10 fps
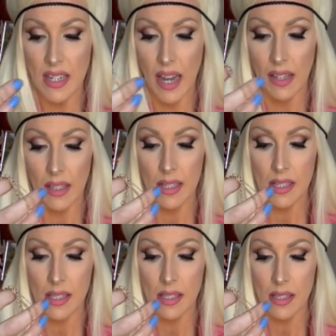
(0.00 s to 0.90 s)

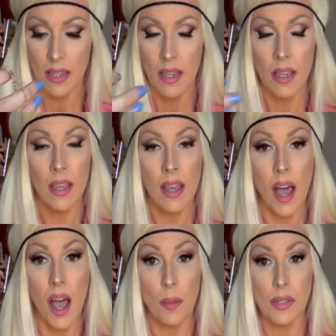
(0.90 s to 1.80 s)
Necklace,
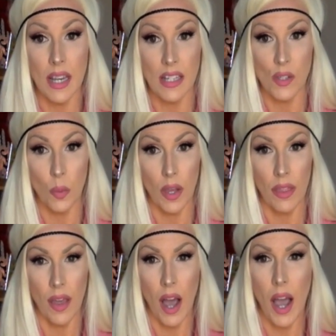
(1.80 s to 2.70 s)
obsessed
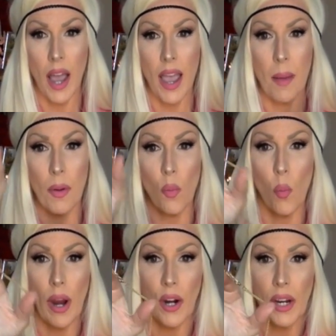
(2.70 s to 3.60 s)
with. I have been
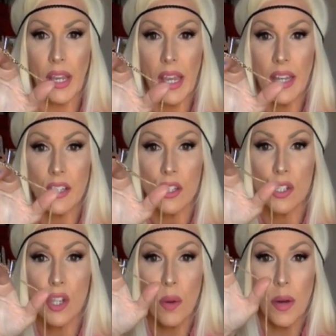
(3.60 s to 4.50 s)
wearing it
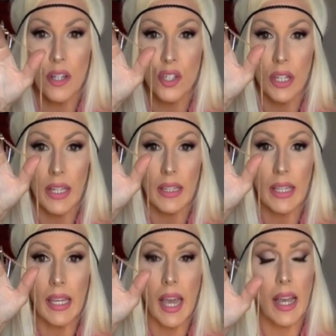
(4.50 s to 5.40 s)
so much
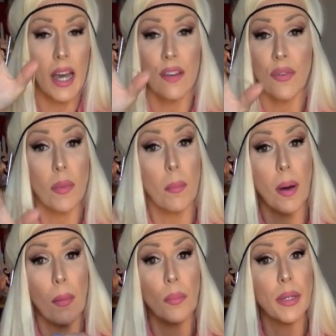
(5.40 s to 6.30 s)
lately. I got it from the
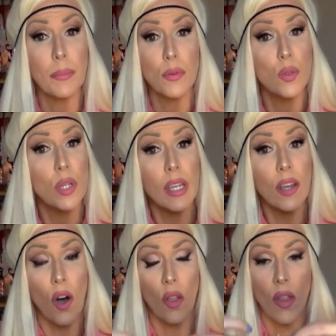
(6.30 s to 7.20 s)
Bumblebee Boutique
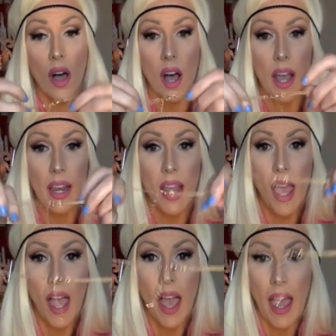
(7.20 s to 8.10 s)
online,
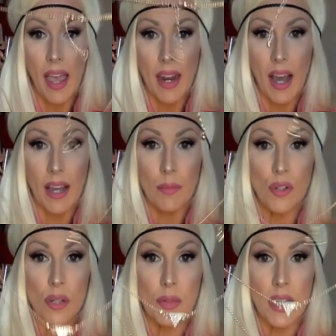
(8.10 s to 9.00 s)
and I am
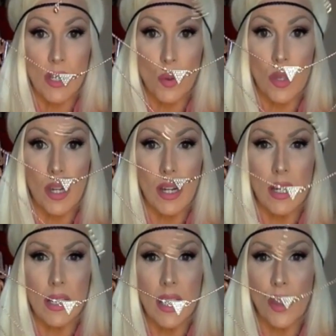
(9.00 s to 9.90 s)
just obsessed with it. It
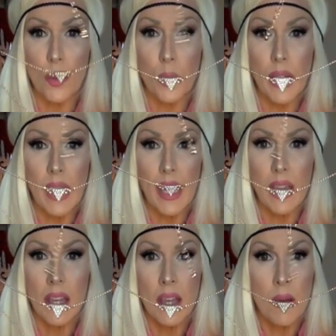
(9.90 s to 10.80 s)
is a
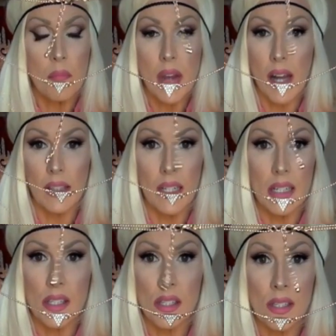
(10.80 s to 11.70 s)
three
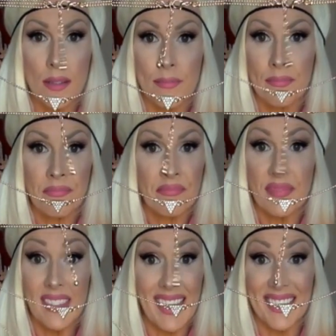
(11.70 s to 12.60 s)
necklace,
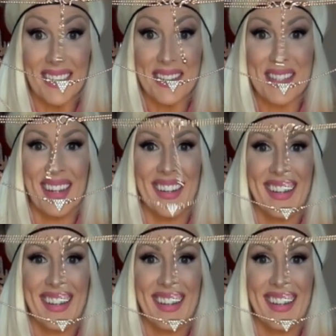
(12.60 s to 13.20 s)
necklace,